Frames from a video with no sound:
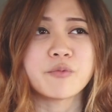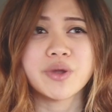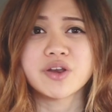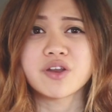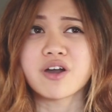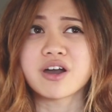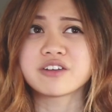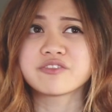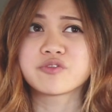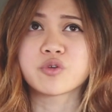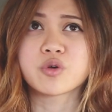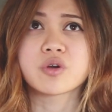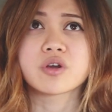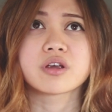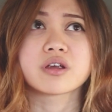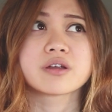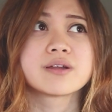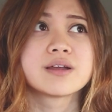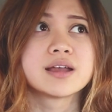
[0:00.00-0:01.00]
went on
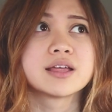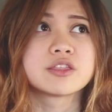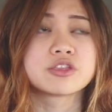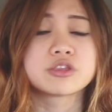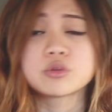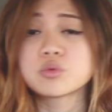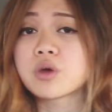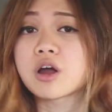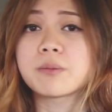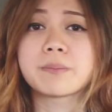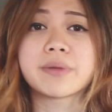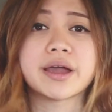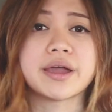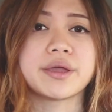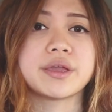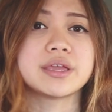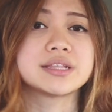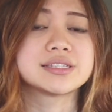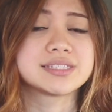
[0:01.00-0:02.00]
for throughout
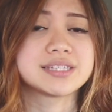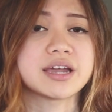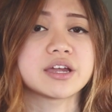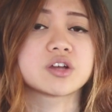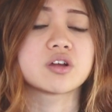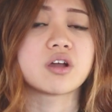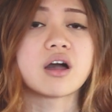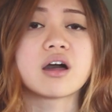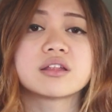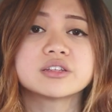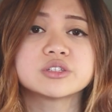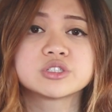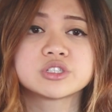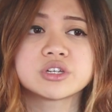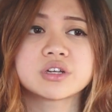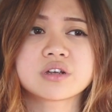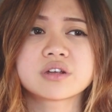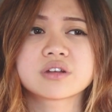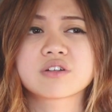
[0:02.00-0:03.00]
my entire
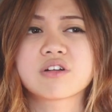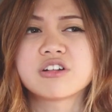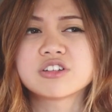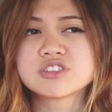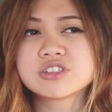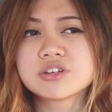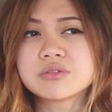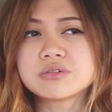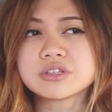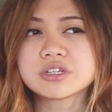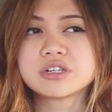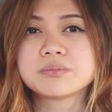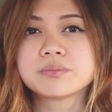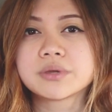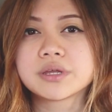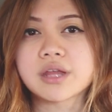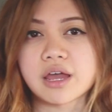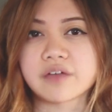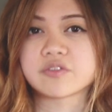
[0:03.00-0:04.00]
college year and also a little
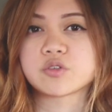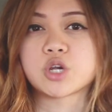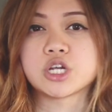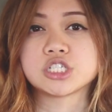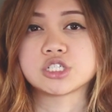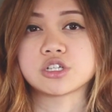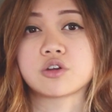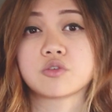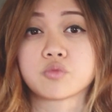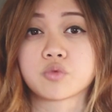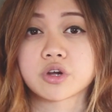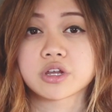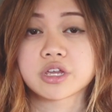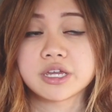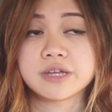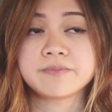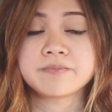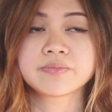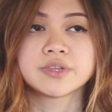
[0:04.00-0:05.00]
bit after I started
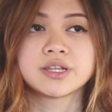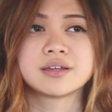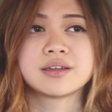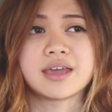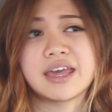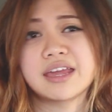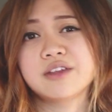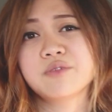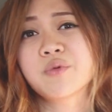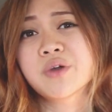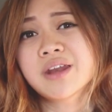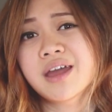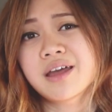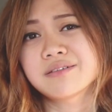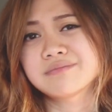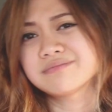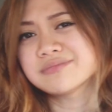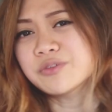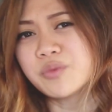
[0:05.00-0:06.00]
working, and it went
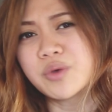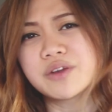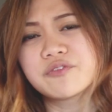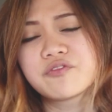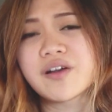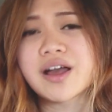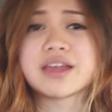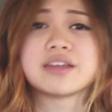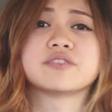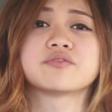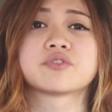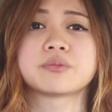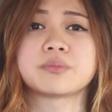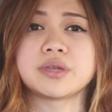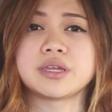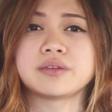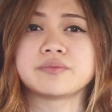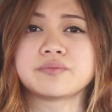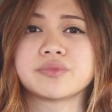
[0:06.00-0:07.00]
fine for
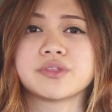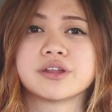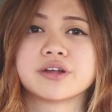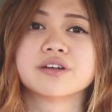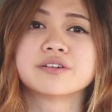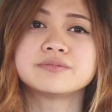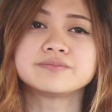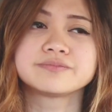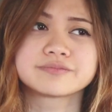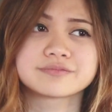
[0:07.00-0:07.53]
me, you know.